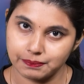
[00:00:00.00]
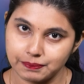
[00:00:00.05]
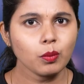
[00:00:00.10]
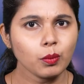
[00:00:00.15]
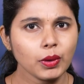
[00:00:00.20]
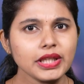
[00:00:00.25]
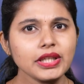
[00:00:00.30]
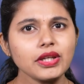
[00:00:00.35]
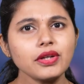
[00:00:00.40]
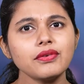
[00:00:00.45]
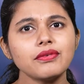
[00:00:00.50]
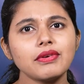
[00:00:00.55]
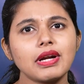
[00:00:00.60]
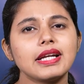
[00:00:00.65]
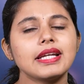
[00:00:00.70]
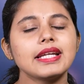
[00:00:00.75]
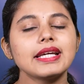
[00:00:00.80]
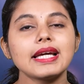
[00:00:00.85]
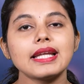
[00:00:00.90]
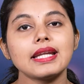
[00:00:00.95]
When you're
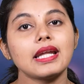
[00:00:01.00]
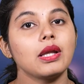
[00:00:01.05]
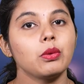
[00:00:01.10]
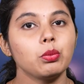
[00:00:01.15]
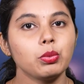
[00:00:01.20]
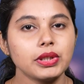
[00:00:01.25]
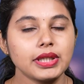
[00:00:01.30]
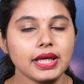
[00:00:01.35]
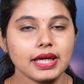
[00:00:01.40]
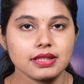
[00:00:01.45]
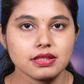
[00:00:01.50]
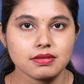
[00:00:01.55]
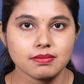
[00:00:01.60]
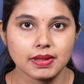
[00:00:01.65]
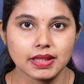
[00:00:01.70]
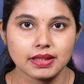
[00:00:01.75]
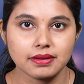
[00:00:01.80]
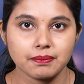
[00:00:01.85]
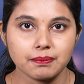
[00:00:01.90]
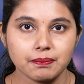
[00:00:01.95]
running an
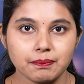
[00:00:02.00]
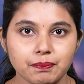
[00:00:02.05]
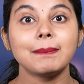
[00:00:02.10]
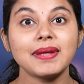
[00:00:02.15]
advertisement,